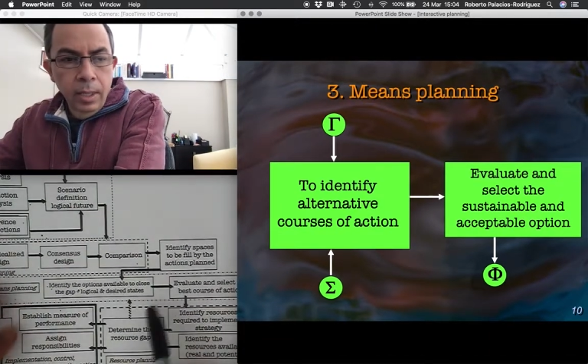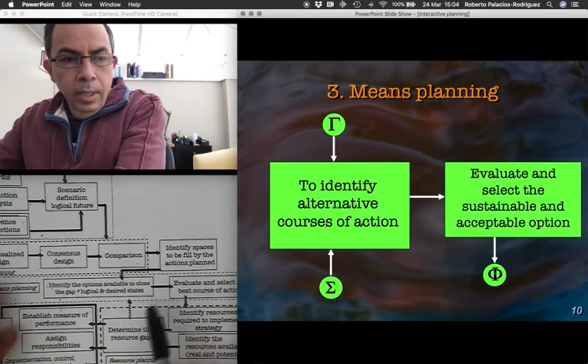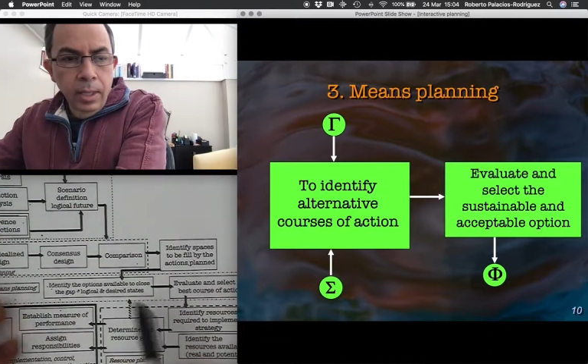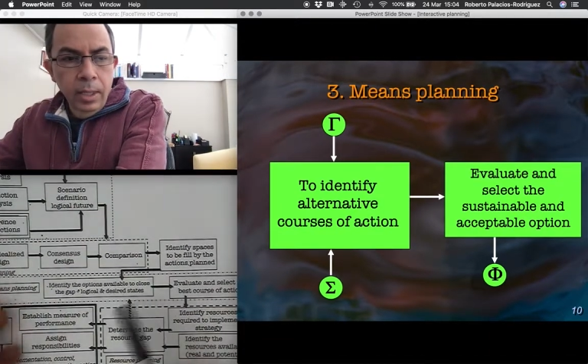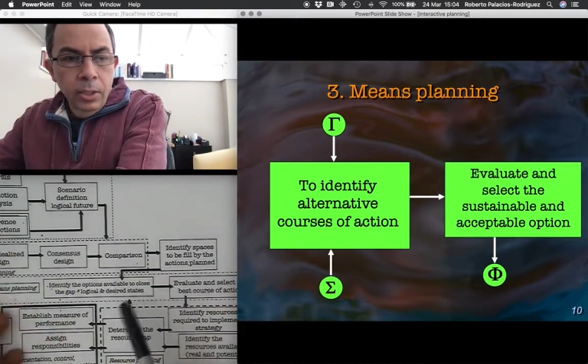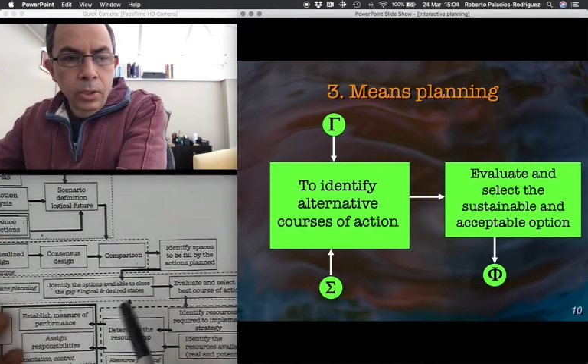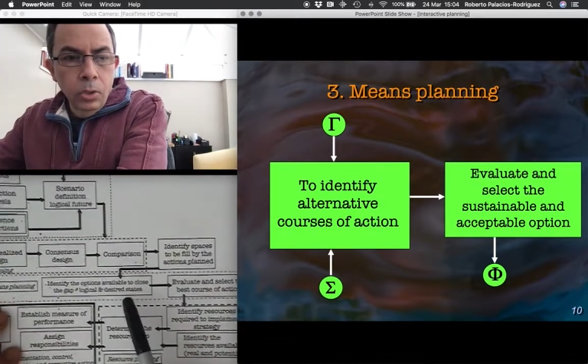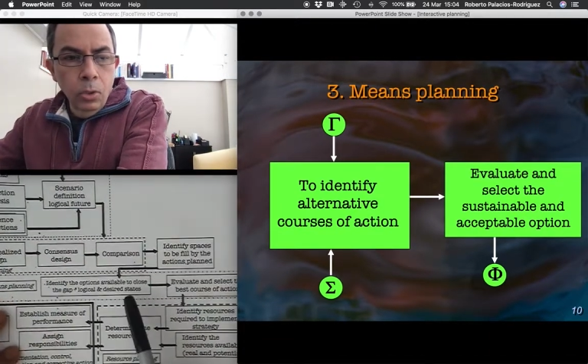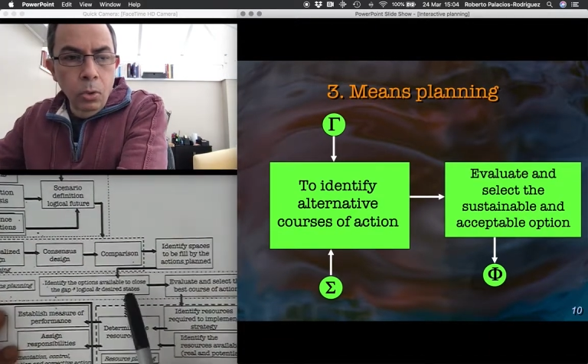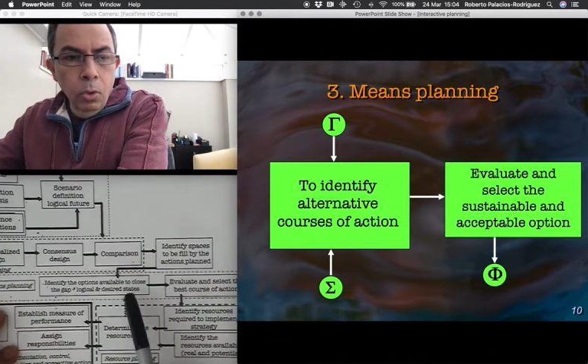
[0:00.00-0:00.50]

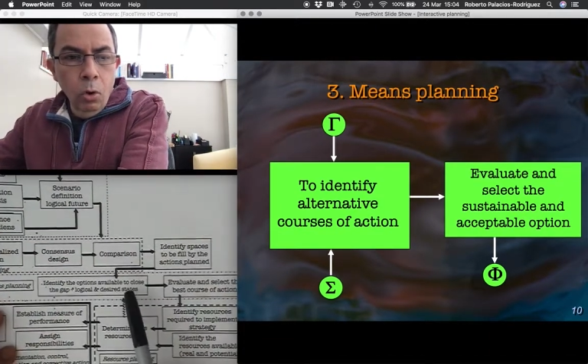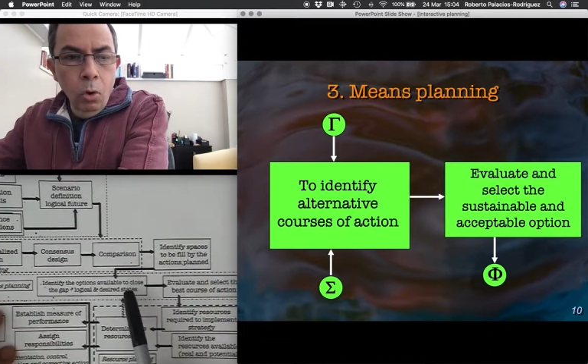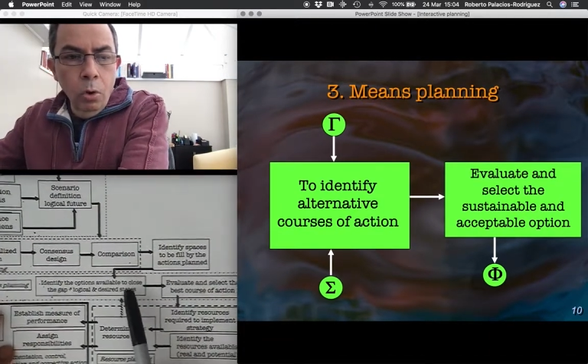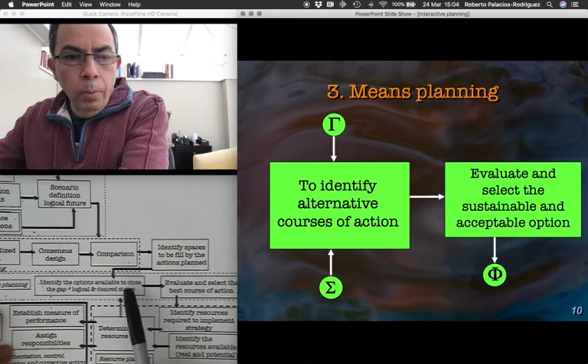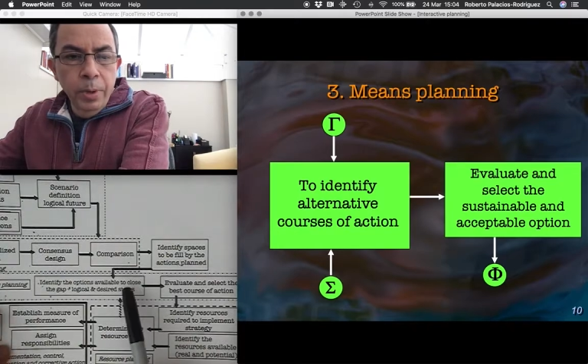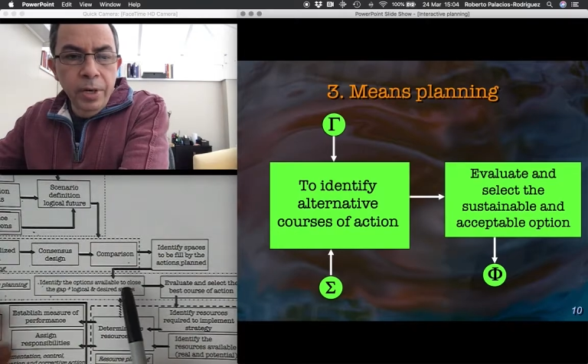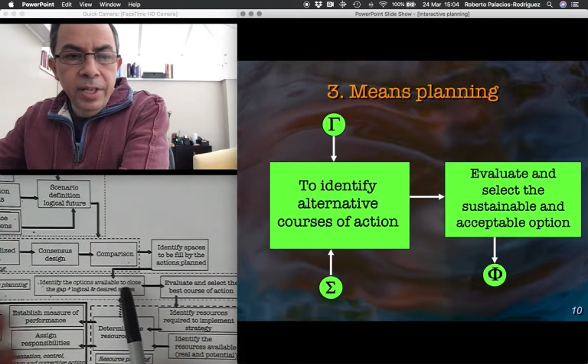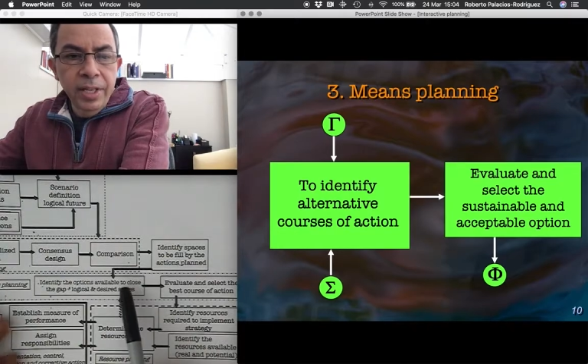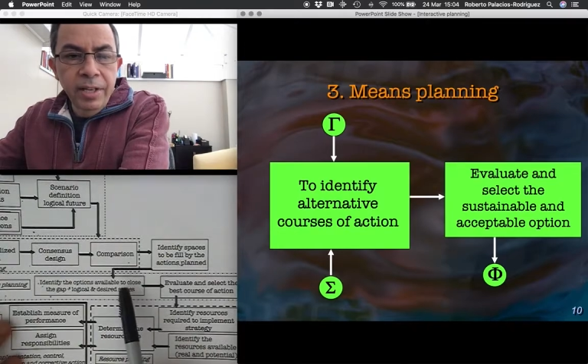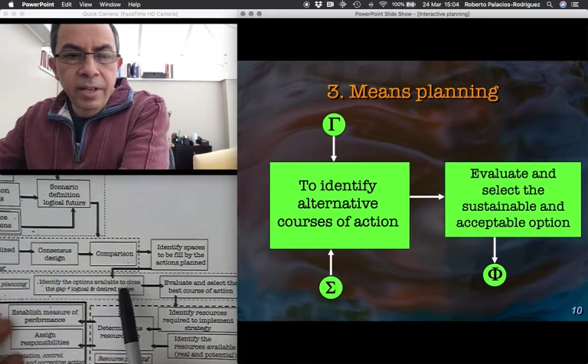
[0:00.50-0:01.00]
So over
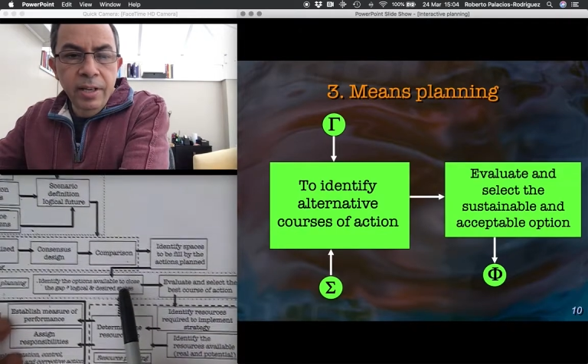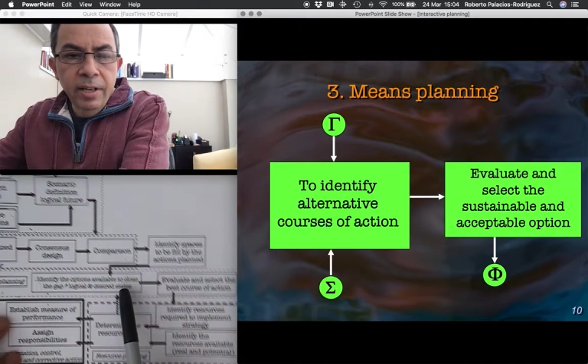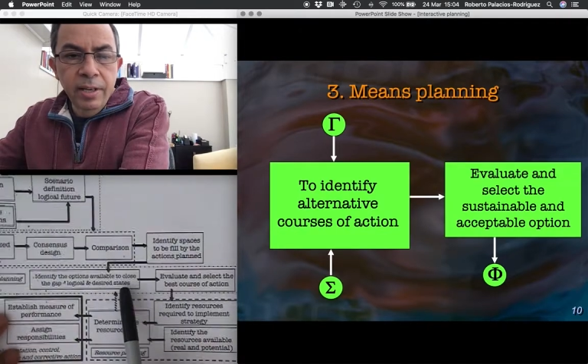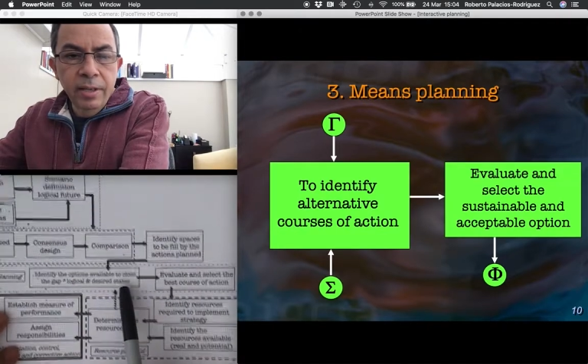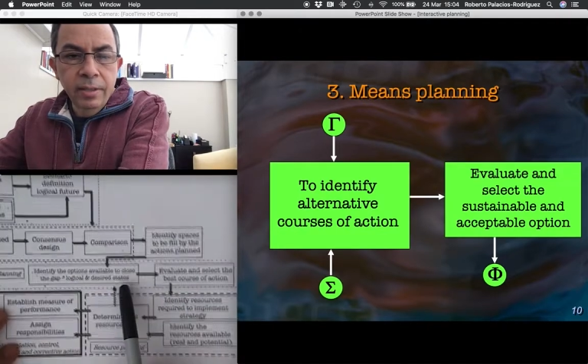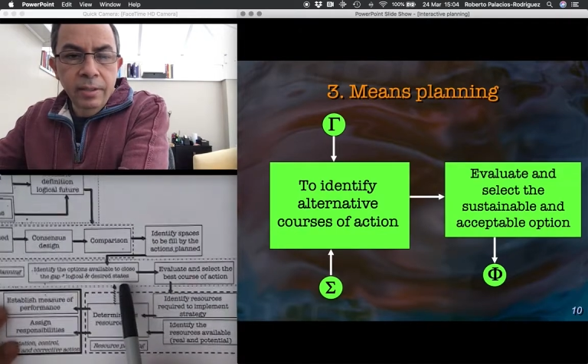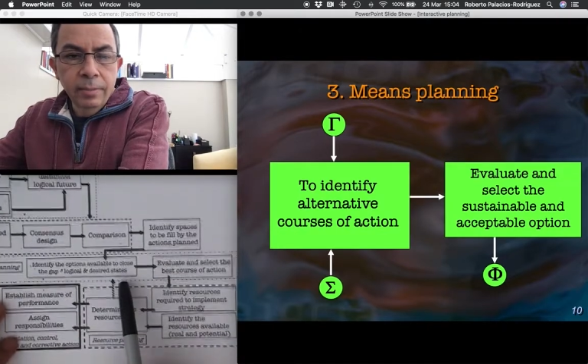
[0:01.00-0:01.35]
here,